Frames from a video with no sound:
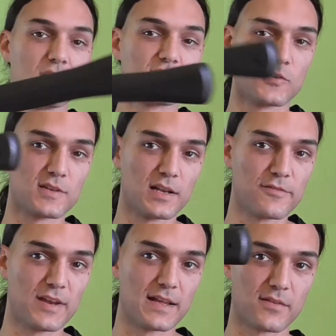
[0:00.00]
totally
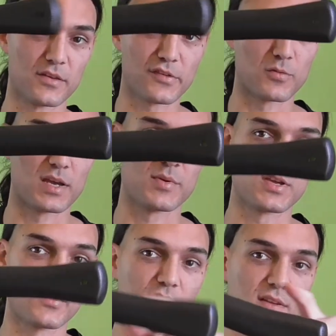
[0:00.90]
flat this way,
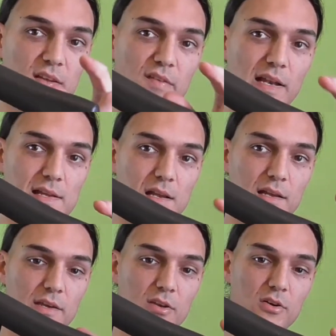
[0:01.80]
because if it hits a
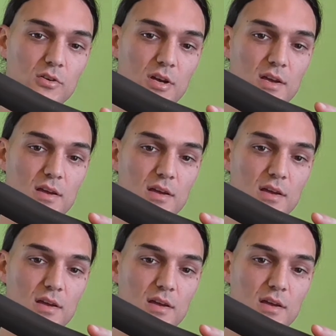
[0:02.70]
little, you know,